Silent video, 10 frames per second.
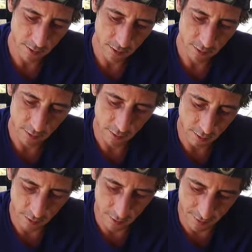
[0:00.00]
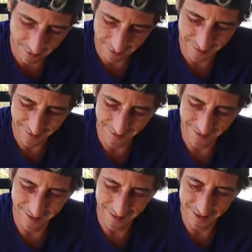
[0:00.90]

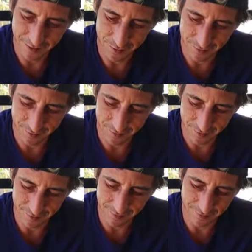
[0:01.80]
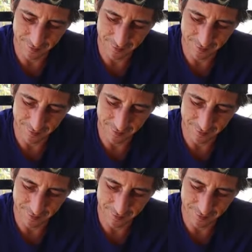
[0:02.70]
Nothing is said.